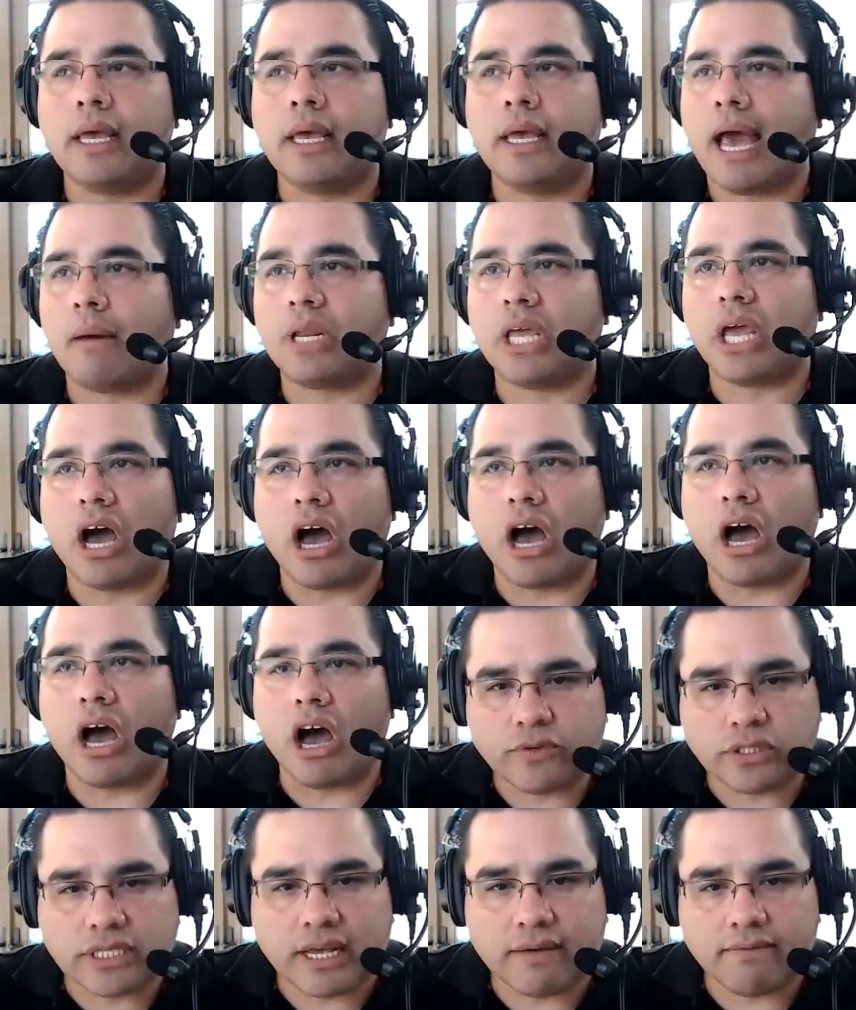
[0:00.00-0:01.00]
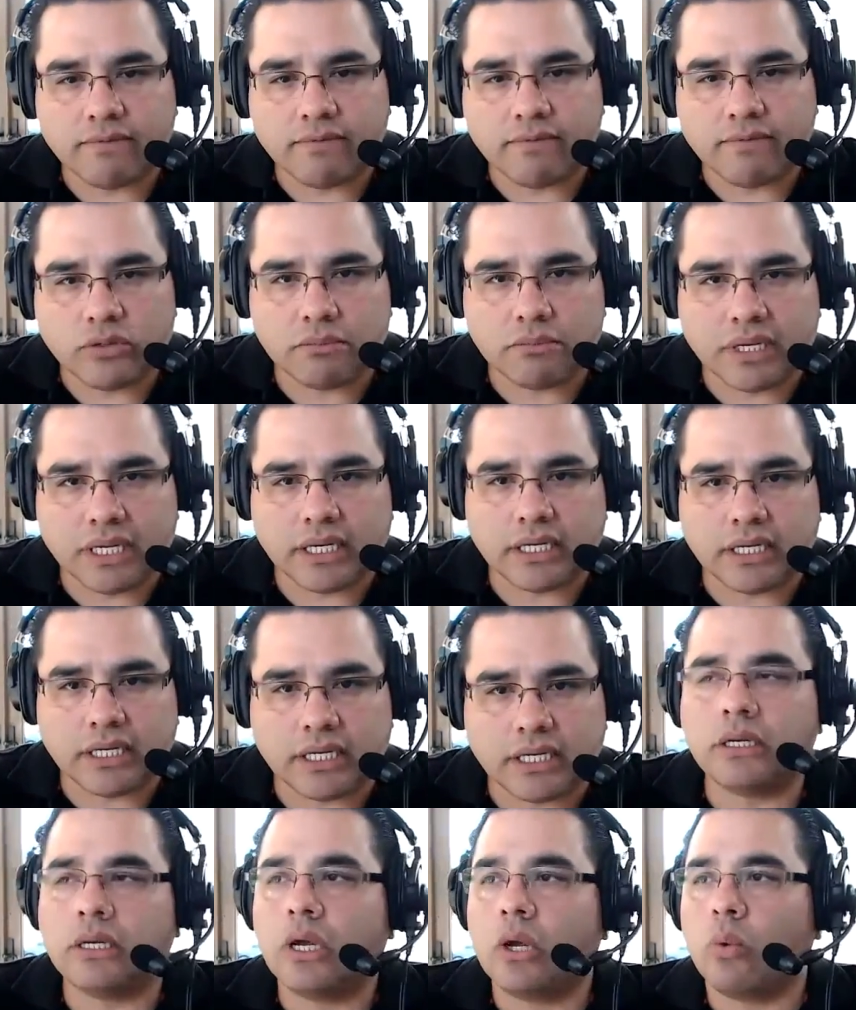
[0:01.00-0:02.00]
How many offers have you
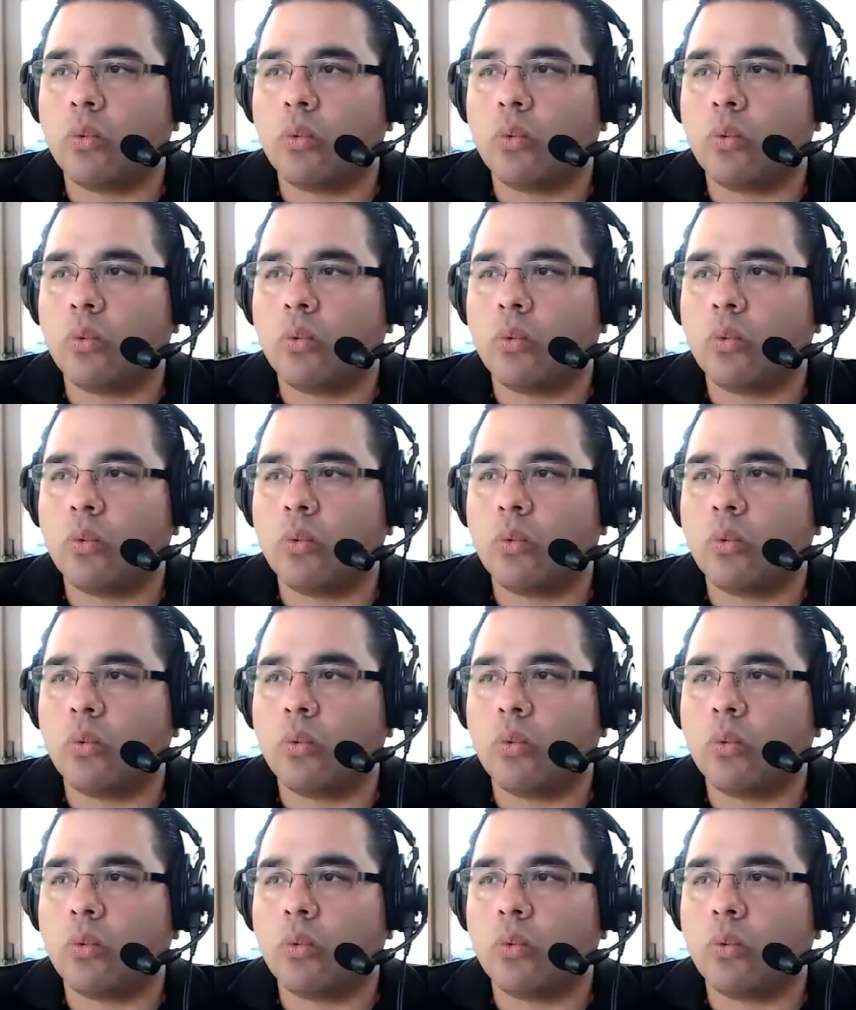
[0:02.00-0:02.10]
submitted?